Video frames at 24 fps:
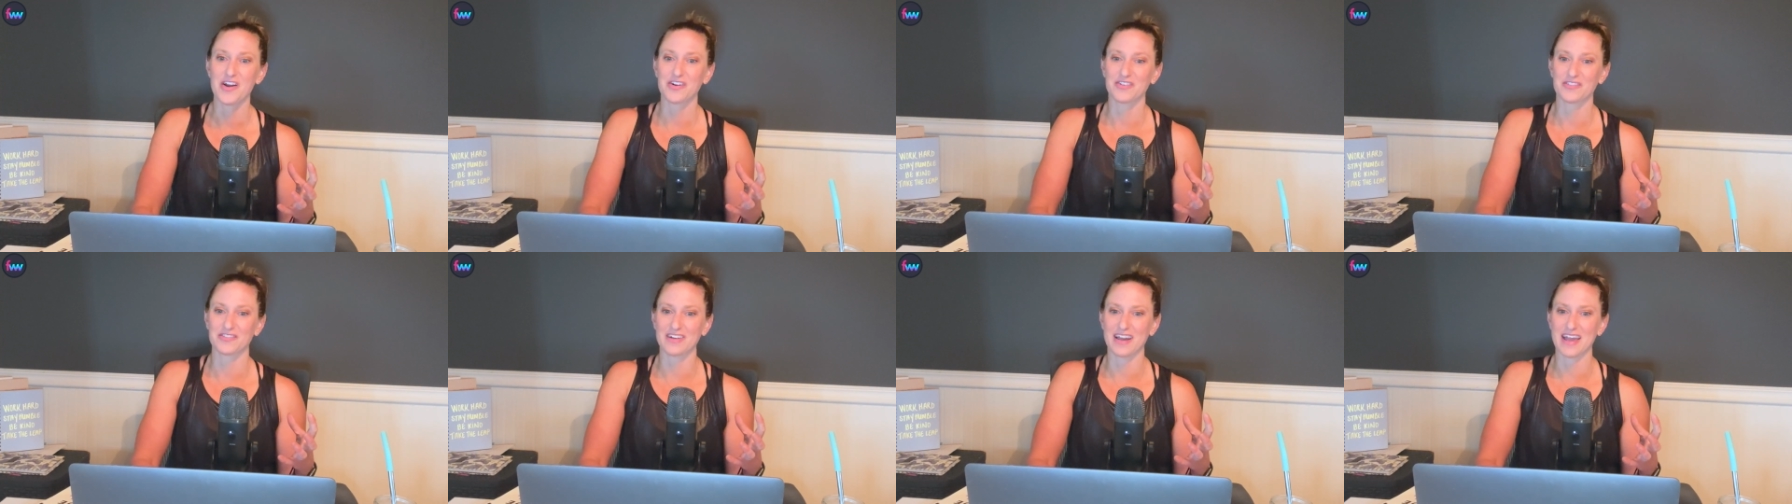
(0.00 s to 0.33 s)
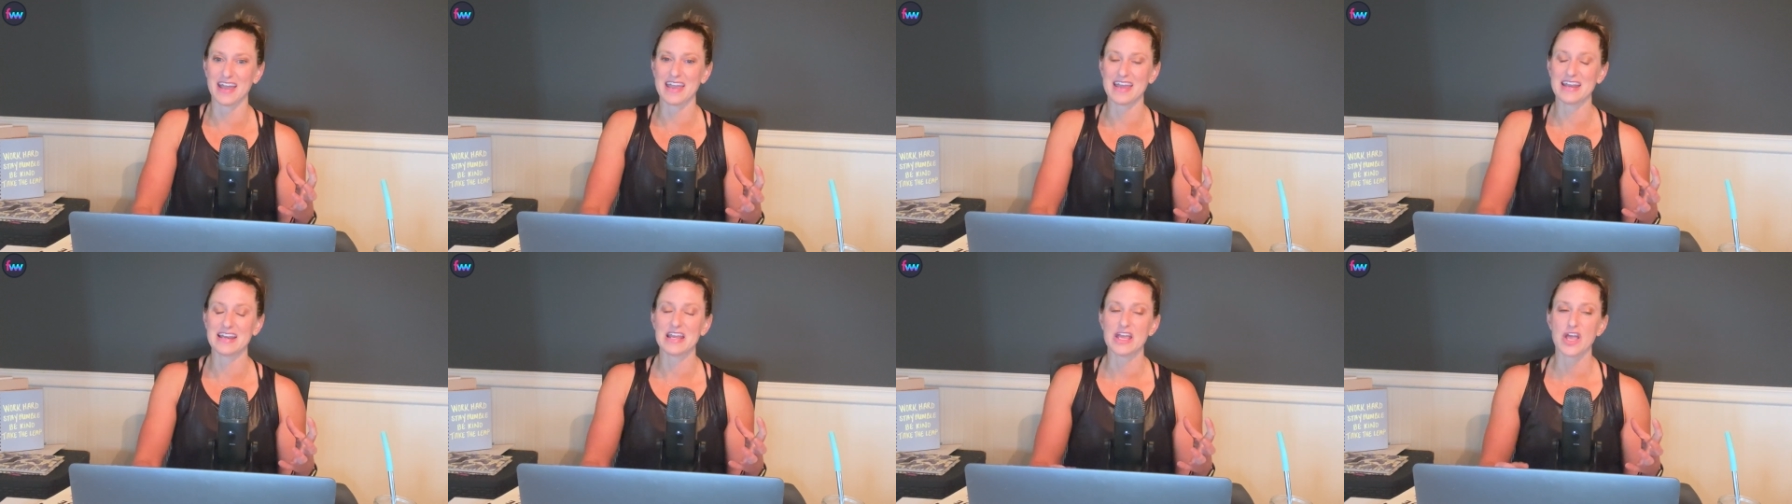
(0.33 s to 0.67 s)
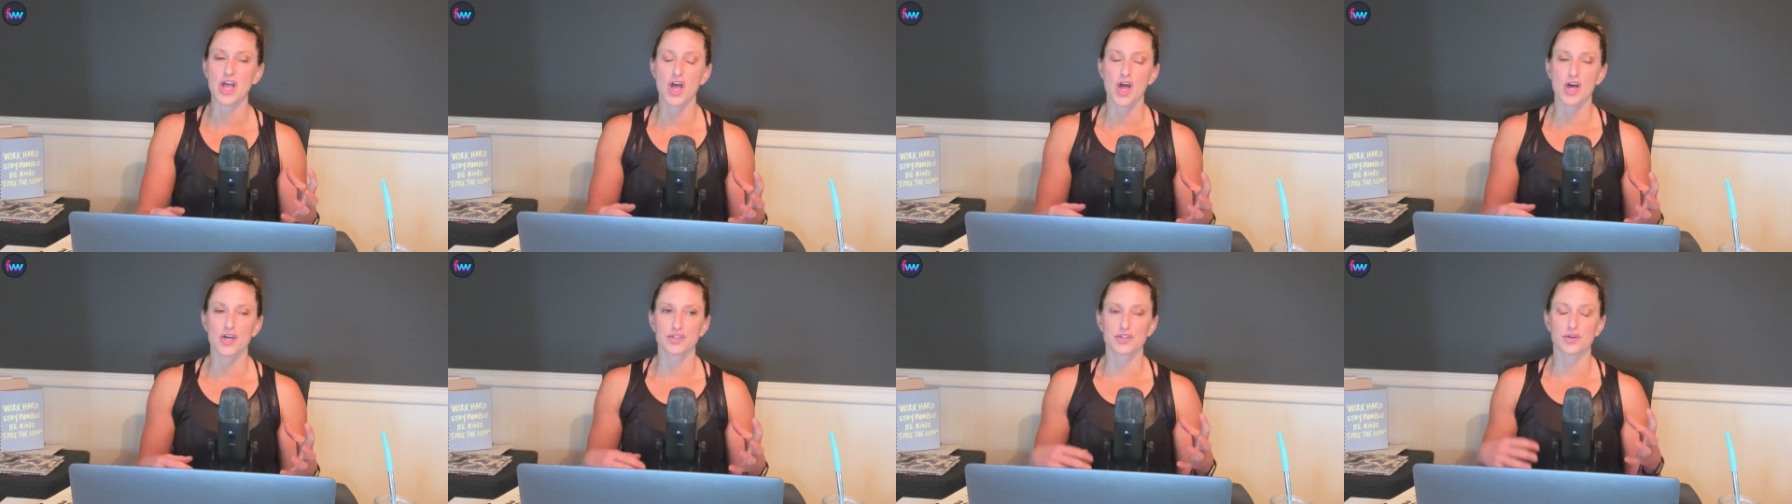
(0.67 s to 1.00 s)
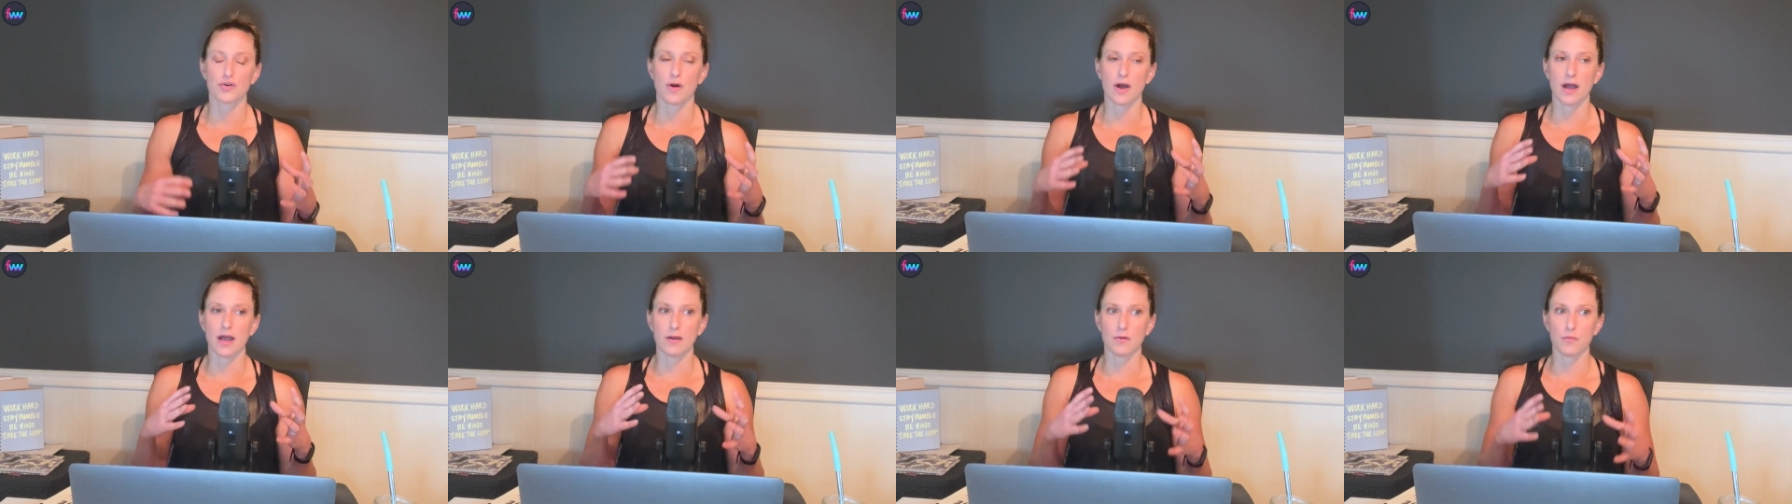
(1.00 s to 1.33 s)
right?
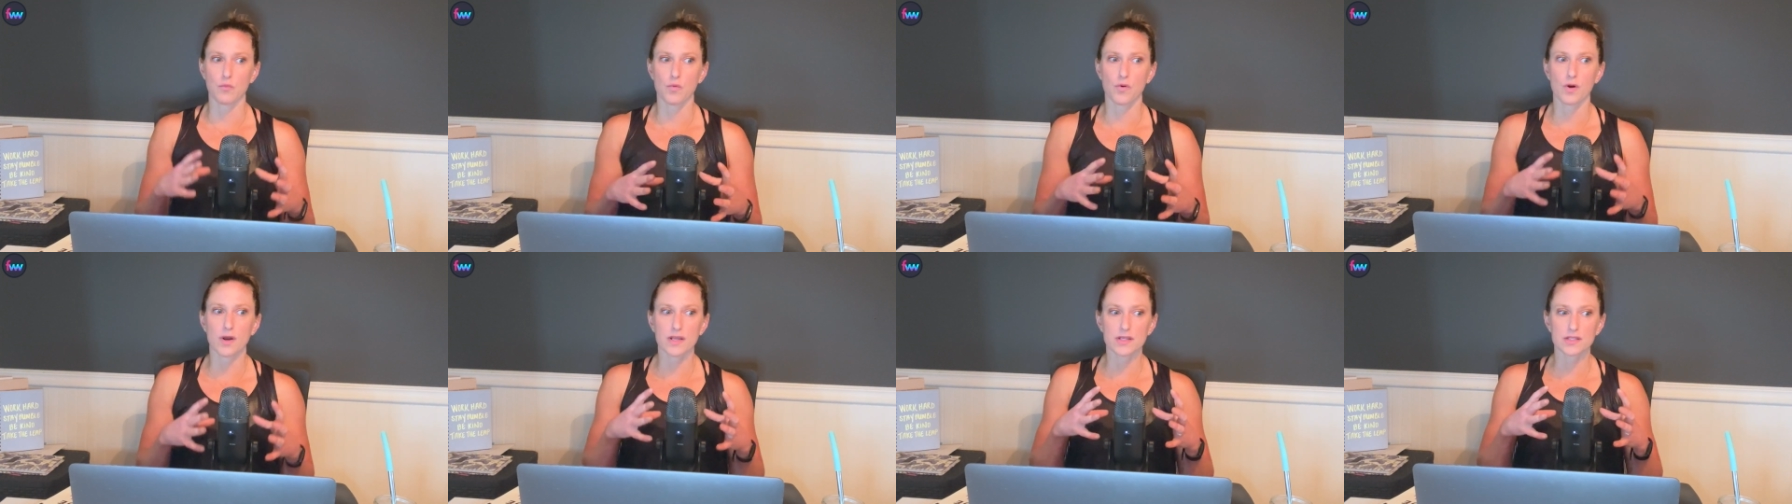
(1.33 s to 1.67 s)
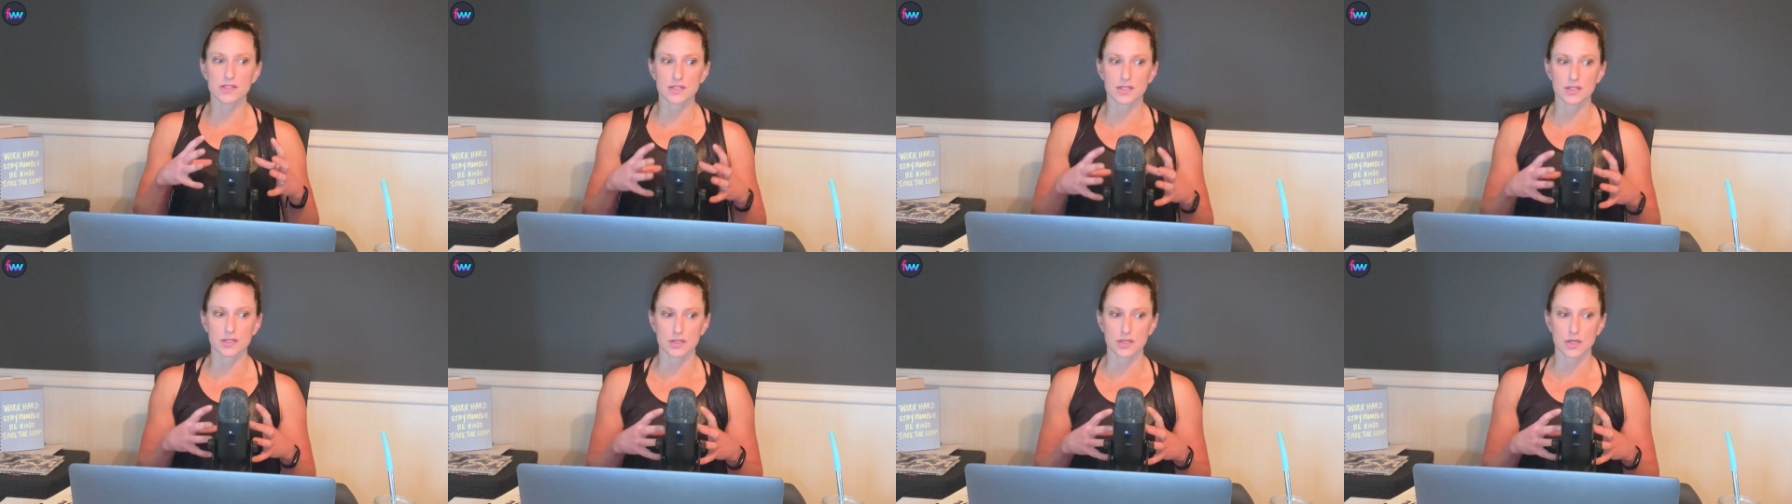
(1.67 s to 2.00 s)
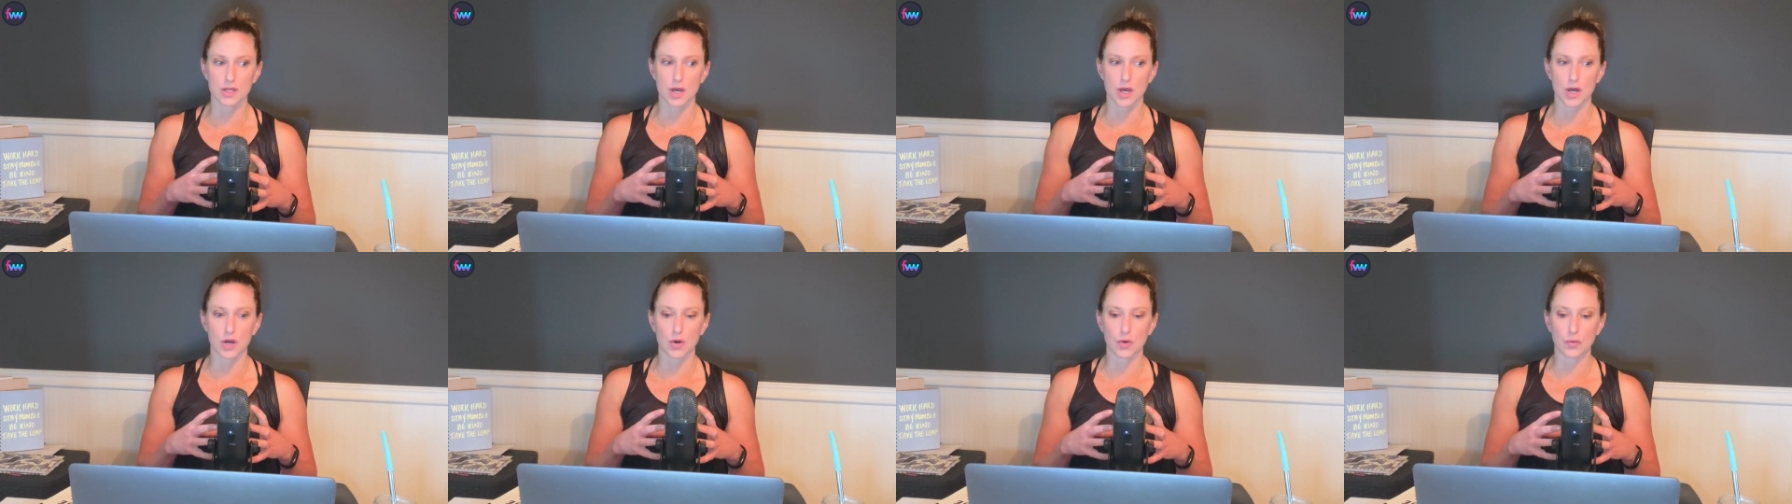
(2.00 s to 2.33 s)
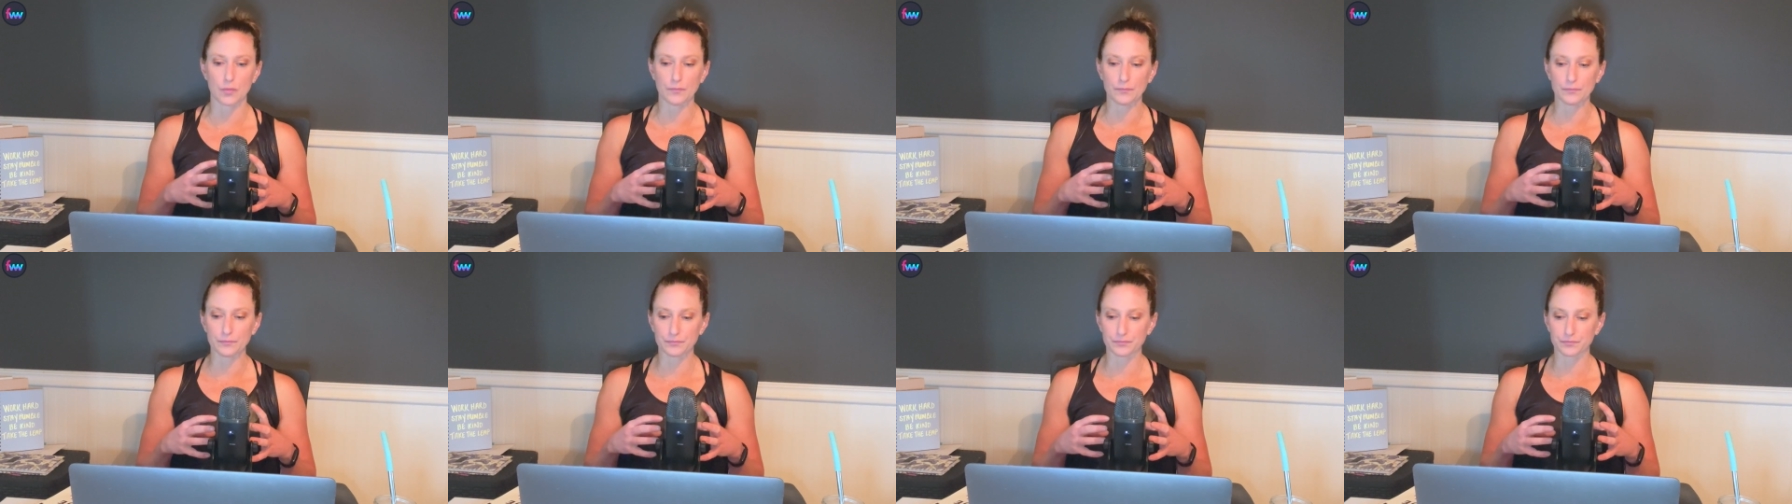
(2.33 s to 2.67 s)
So I want to
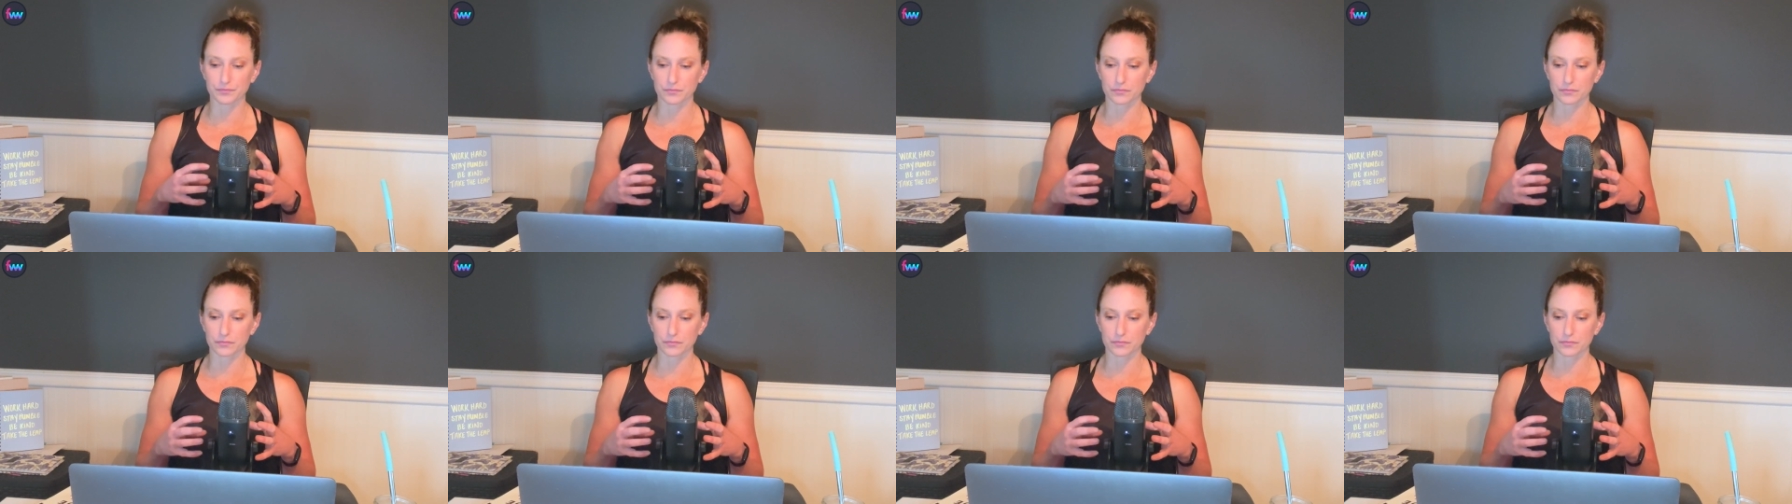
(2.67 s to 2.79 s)
know